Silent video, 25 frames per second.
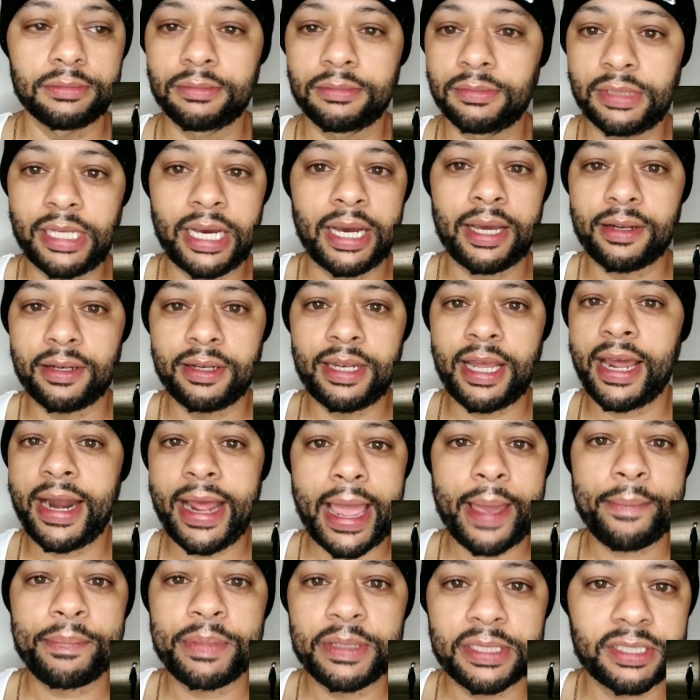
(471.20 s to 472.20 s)
not
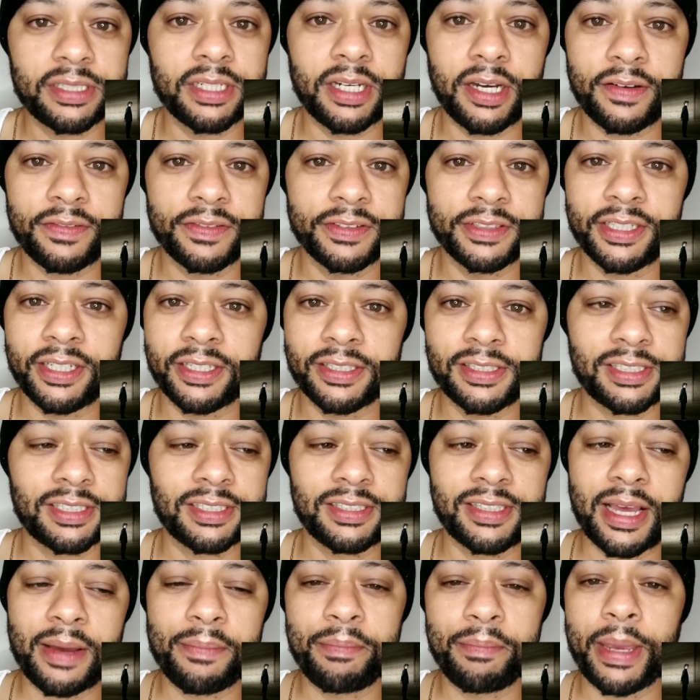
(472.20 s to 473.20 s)
happy stuff, you know. This
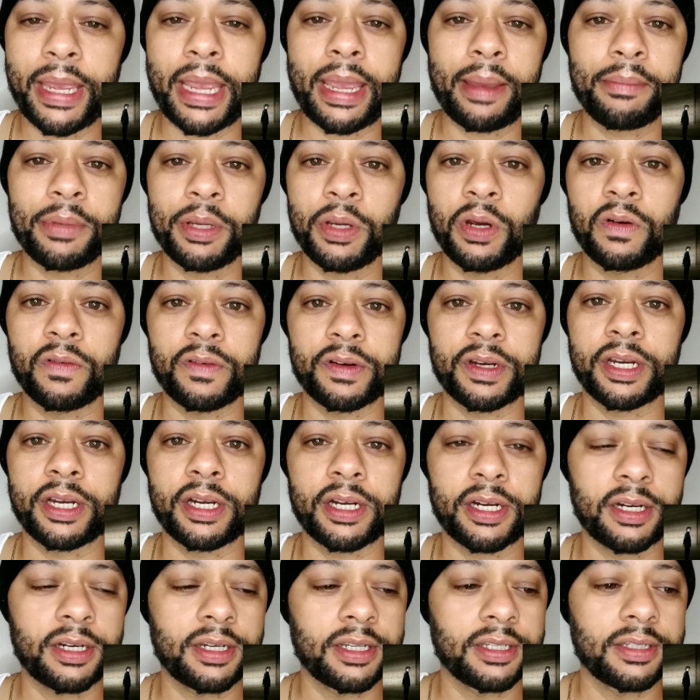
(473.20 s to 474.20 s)
is not Bambi over
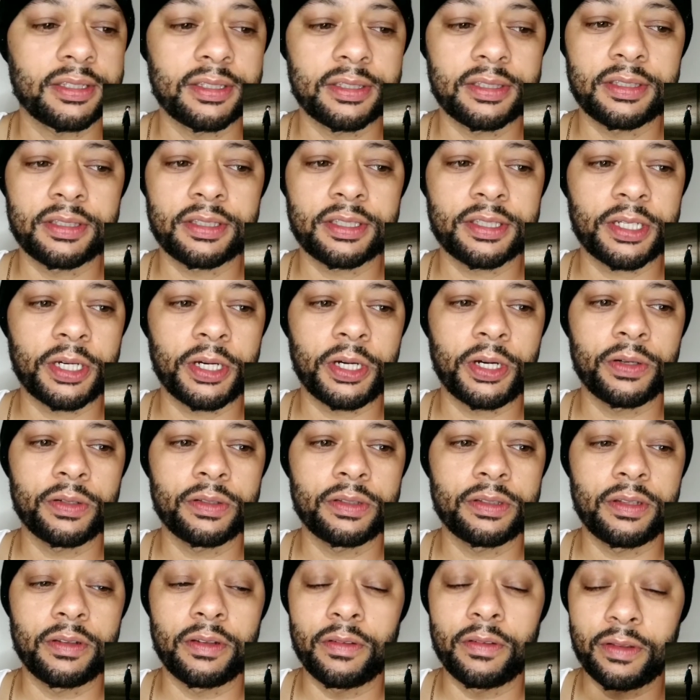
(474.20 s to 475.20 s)
here.
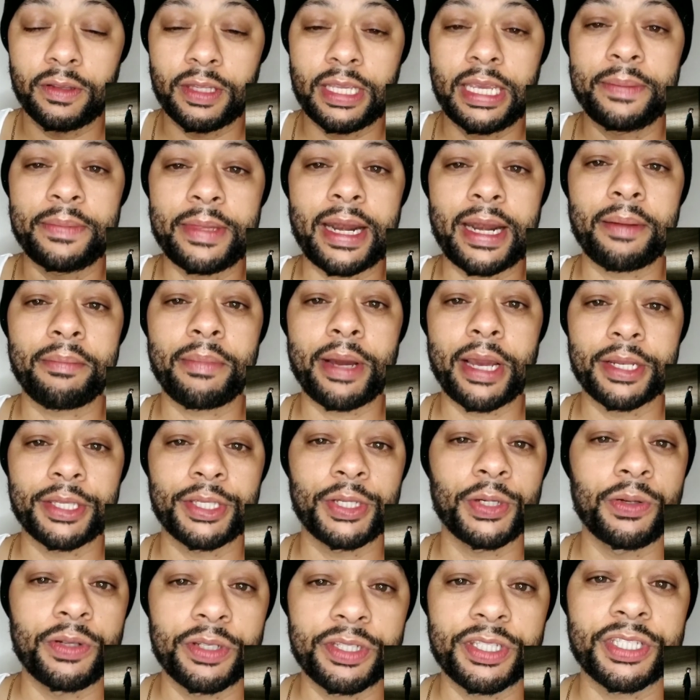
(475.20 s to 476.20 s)
So keep that in mind
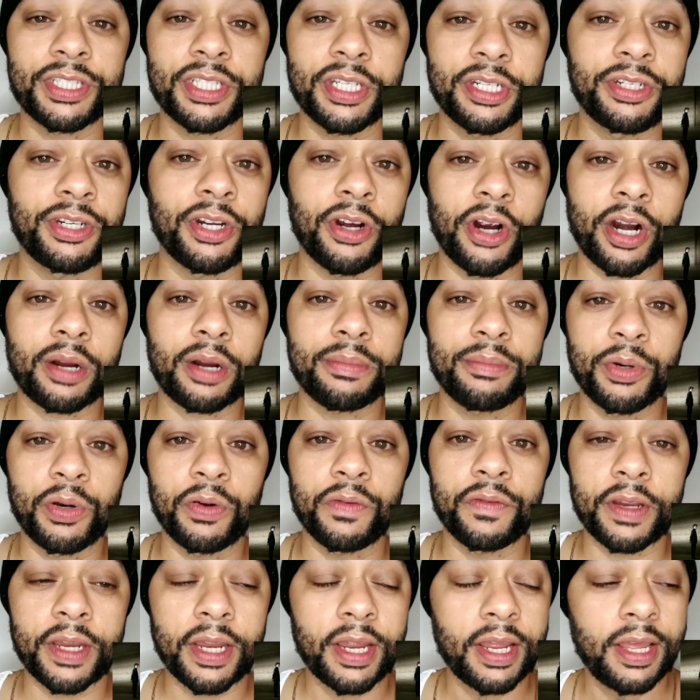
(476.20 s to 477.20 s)
too. This is a dark
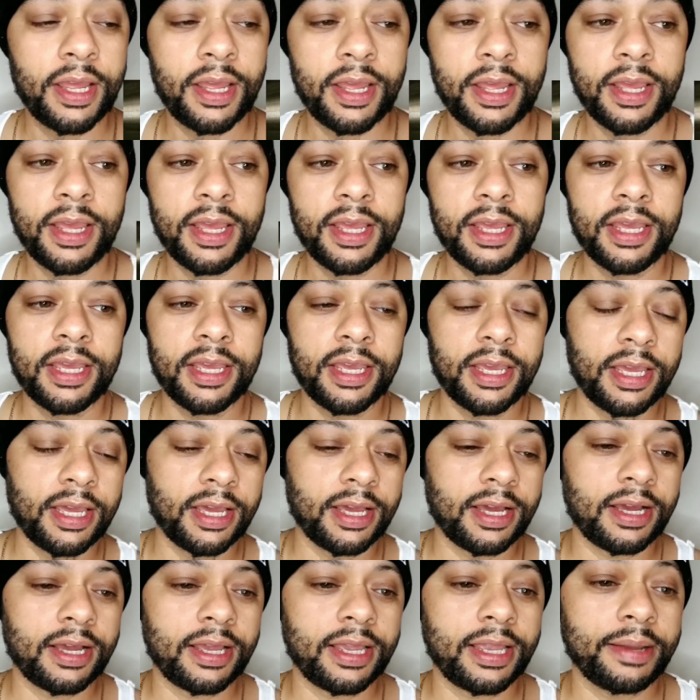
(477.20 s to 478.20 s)
movie.
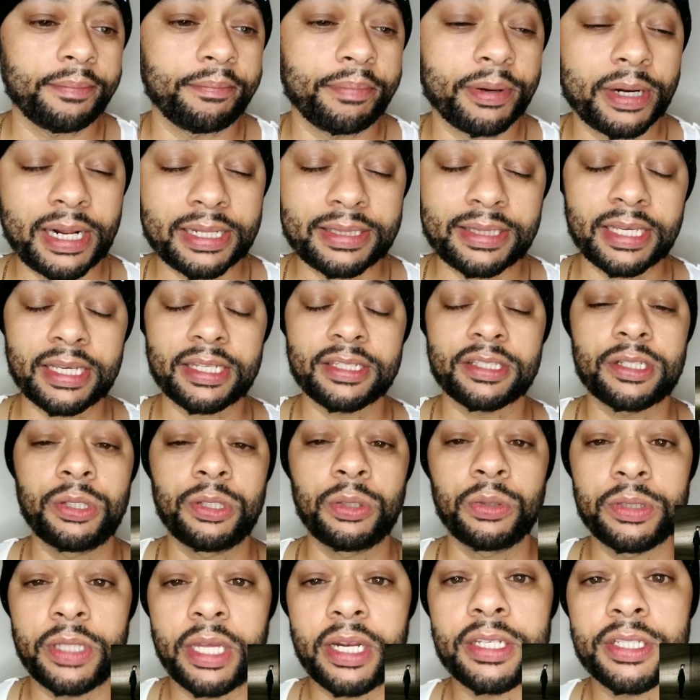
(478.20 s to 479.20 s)
But I think it's
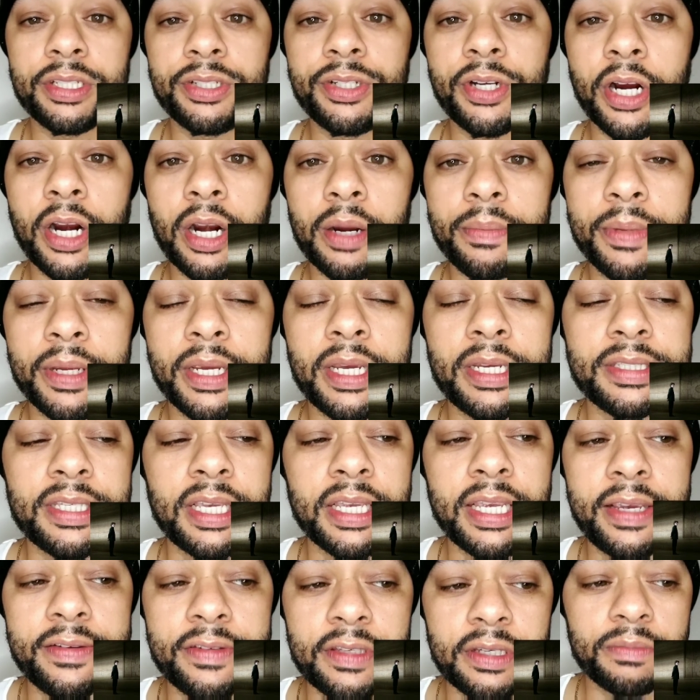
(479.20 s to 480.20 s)
cool that it's dark because
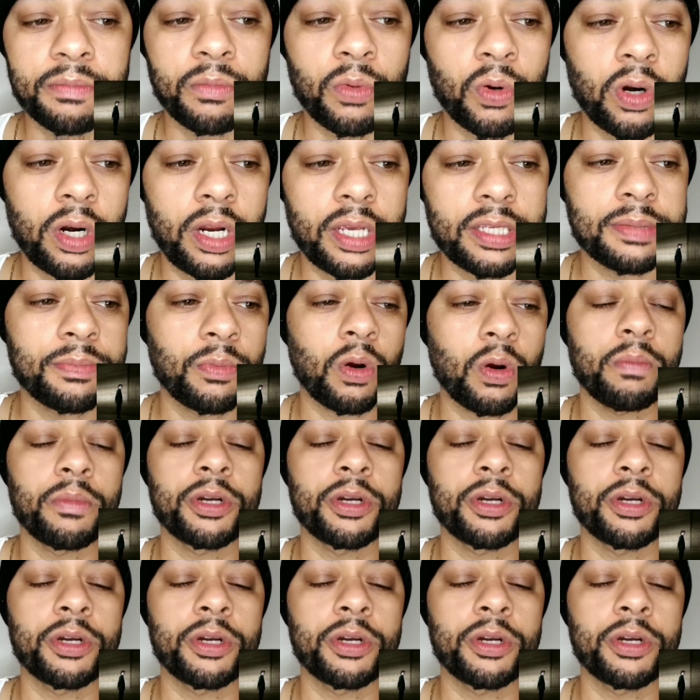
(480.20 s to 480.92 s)
it gives it more, it's more